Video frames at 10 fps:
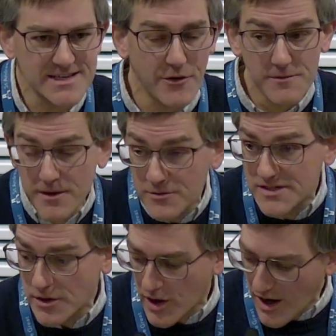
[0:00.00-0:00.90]
how it appeals
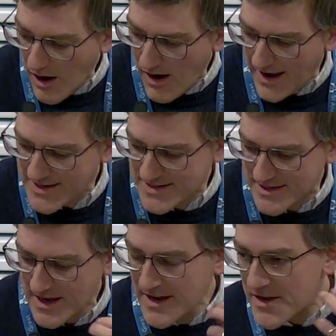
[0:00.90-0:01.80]
to our eyes
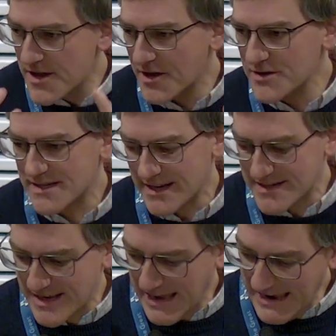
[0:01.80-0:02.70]
and noses
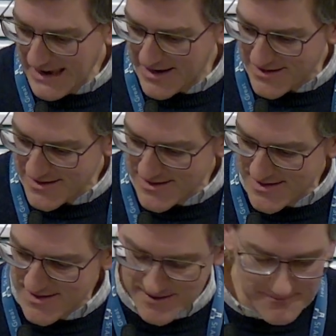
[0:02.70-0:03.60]
and
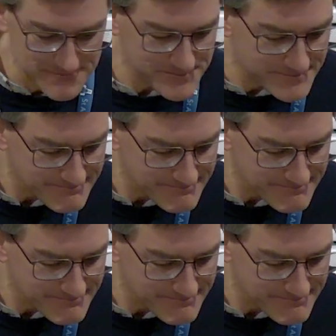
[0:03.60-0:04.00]
ears.